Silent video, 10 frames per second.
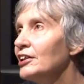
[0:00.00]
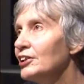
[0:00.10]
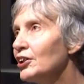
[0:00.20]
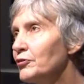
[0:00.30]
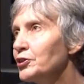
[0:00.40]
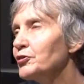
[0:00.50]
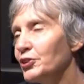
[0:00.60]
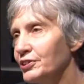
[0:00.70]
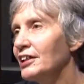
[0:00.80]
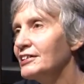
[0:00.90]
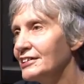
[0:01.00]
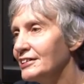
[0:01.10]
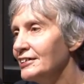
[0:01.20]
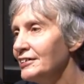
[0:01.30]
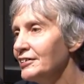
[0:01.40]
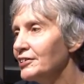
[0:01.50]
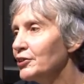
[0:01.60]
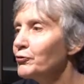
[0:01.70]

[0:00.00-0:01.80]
If you've got an idea, the